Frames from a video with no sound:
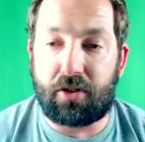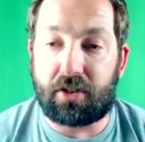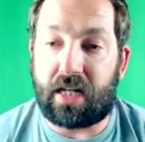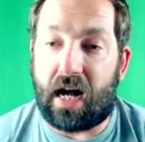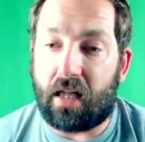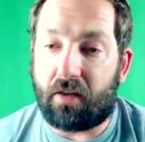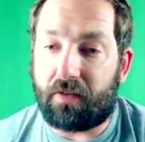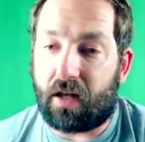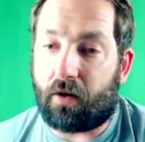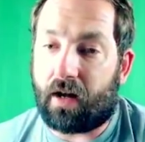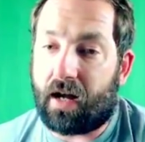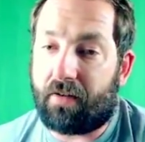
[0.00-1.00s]

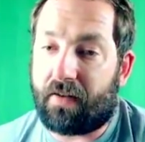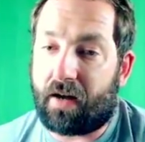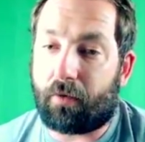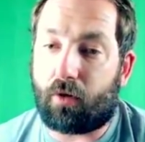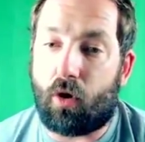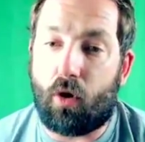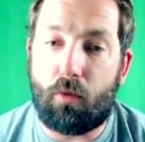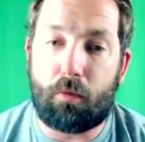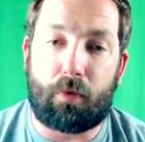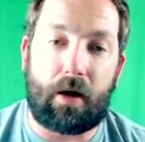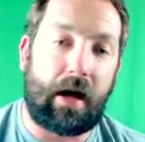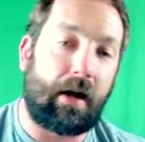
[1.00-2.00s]
Cauliflower, high fiber oat
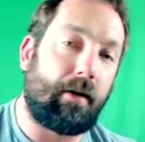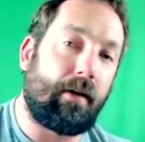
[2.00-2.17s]
bran.